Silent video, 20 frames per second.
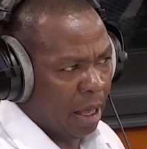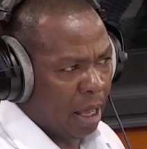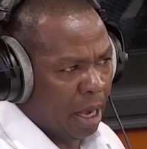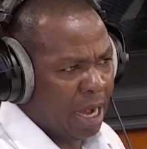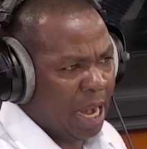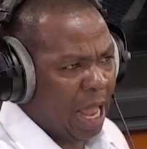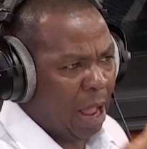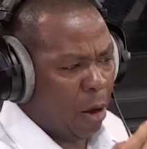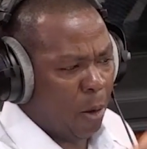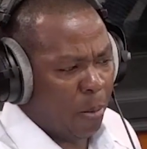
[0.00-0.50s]

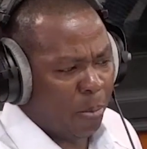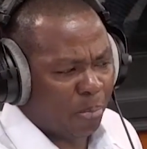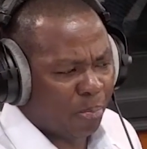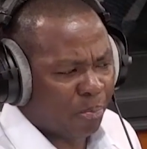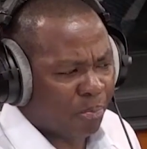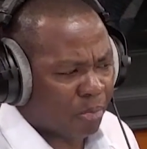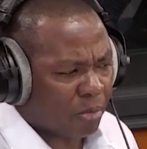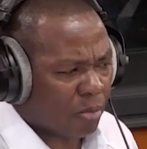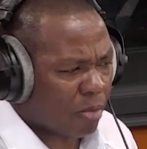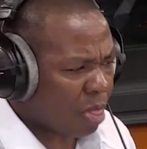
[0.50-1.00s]
Now,
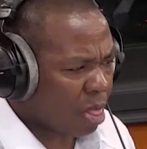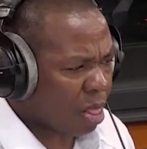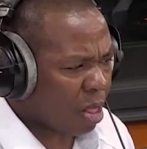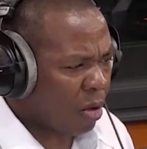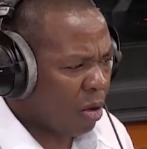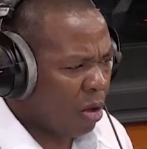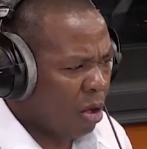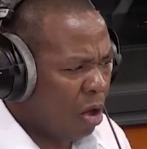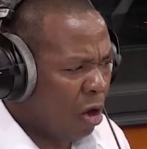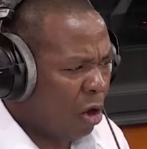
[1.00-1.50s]

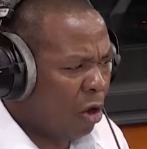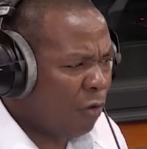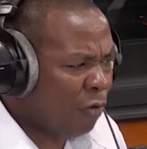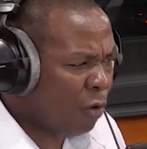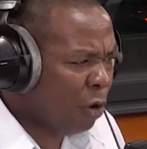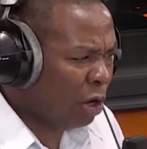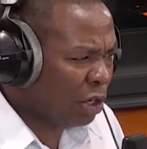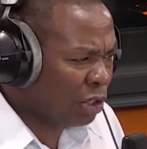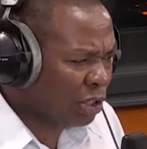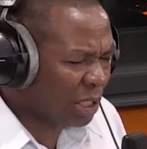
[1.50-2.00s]
of
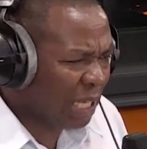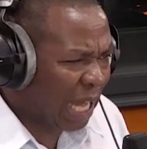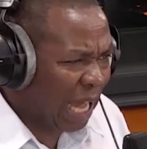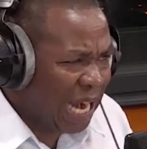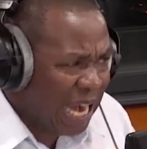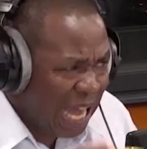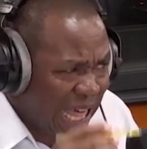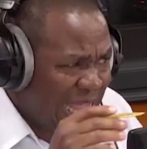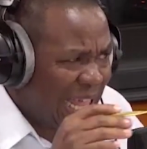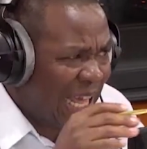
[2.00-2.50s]
course,
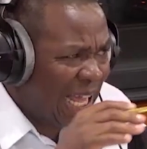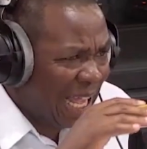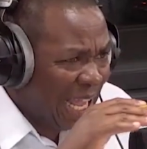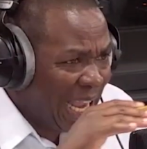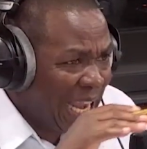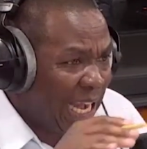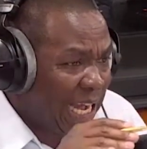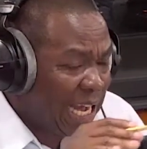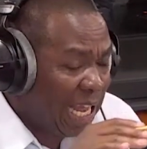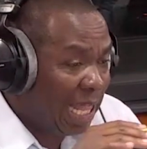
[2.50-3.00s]
another
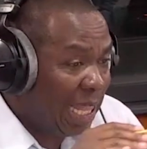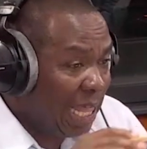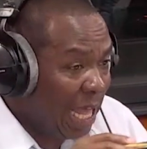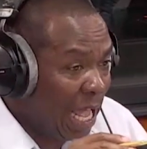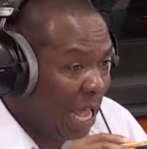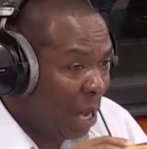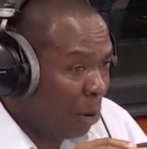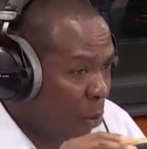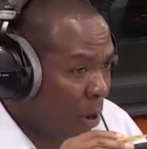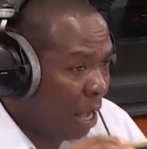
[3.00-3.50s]
area
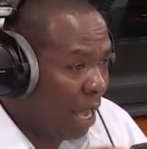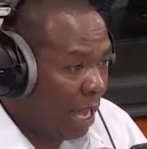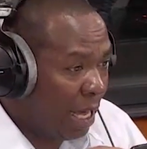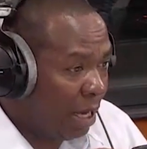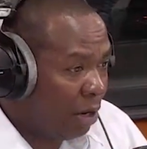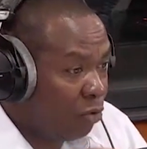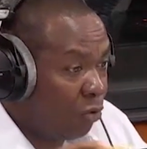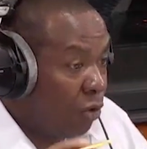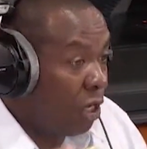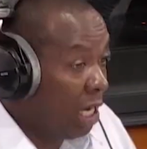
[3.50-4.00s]
there where
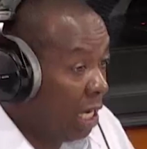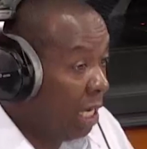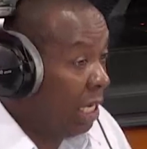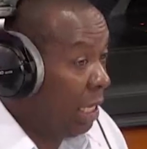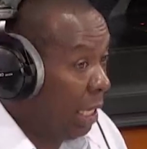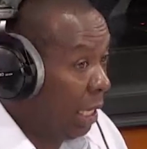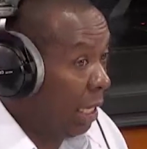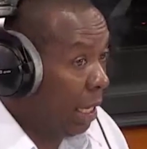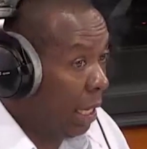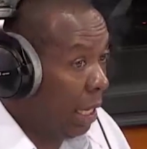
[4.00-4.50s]
really,